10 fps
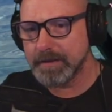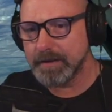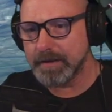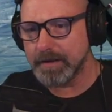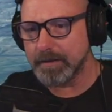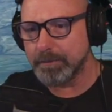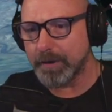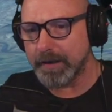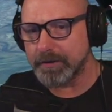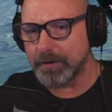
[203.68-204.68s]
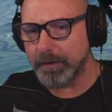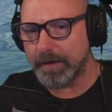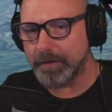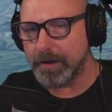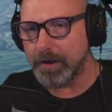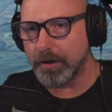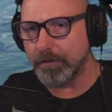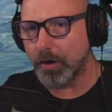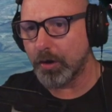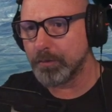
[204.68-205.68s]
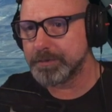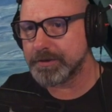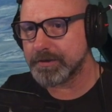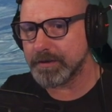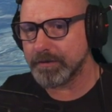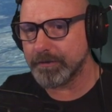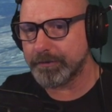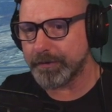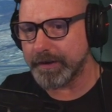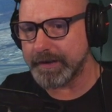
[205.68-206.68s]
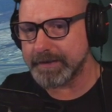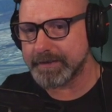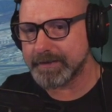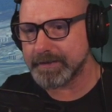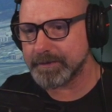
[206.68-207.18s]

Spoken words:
But I don't have a lot of hopes for that.